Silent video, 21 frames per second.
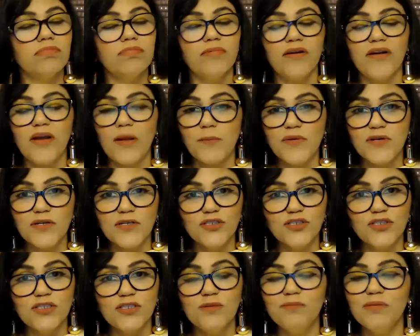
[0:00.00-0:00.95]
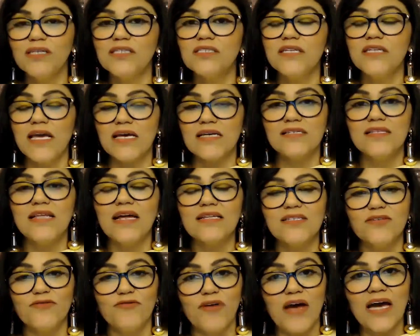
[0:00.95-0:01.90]
repetition, but yes,
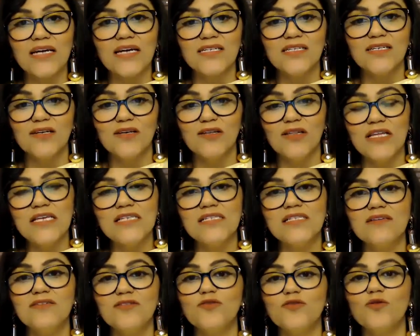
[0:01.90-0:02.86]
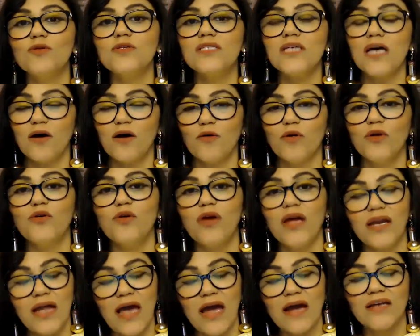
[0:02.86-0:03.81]
that's a fact. These zones are going to
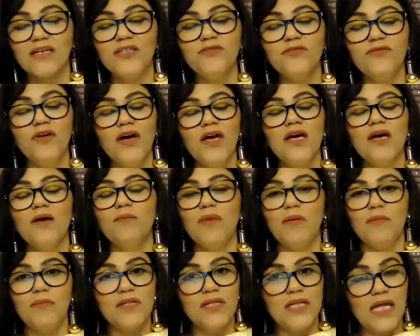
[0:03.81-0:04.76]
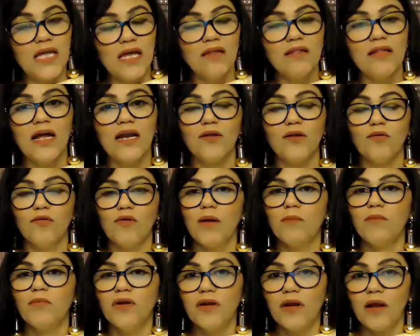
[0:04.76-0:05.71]
get active. People think that,
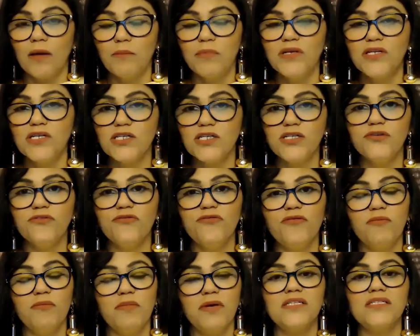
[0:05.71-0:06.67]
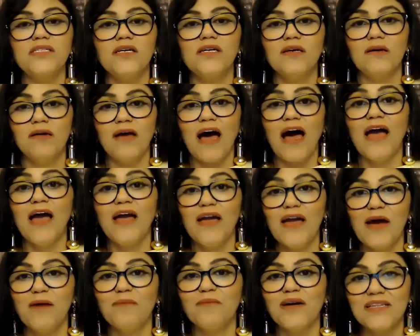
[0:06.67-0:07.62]
I'm repetitive, but I
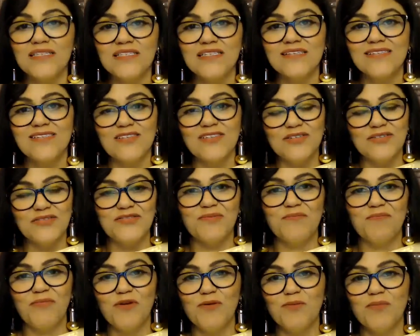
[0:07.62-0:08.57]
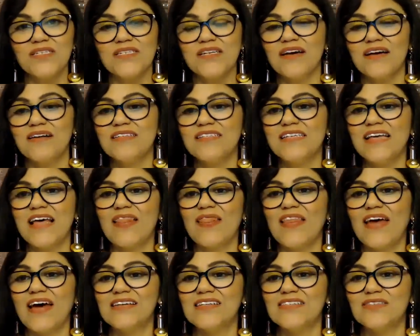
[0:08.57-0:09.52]
am consistent. You must understand
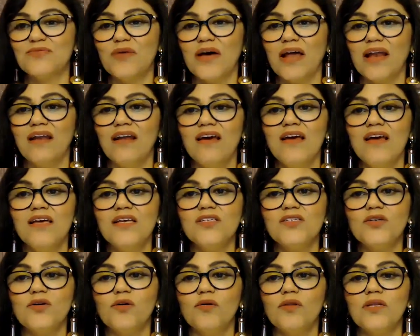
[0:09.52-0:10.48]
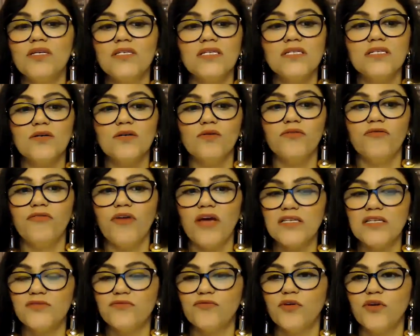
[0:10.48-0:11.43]
that as well. So this is a good
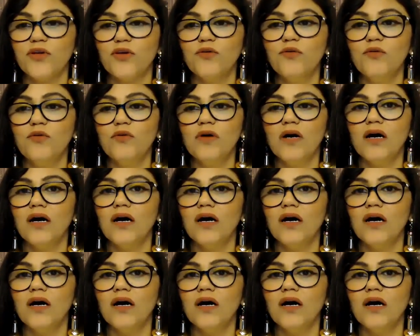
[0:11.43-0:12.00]
phase for you,